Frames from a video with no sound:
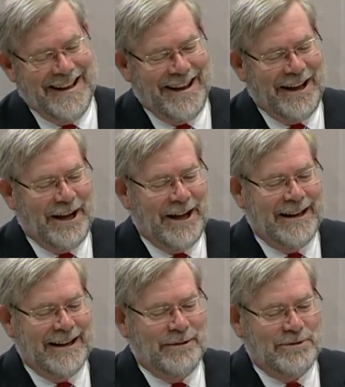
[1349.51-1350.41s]

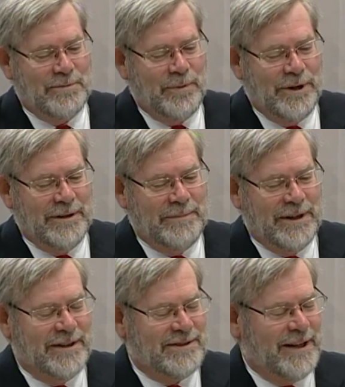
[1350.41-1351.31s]
And I was appointed
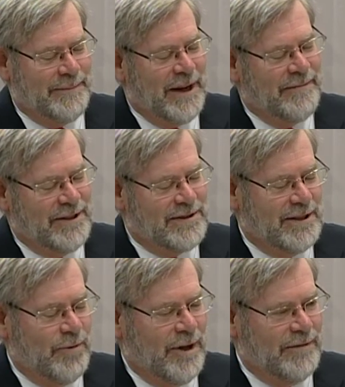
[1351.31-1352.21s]
because I'm
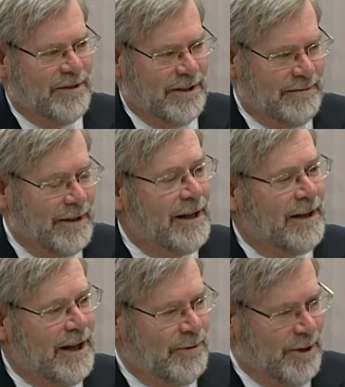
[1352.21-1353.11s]
obviously qualified.
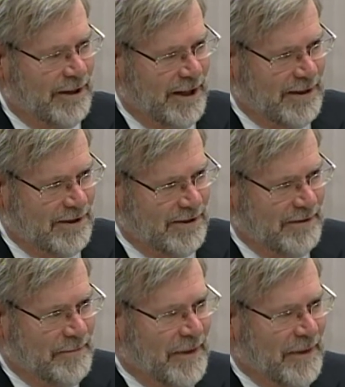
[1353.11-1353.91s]
I wear glasses.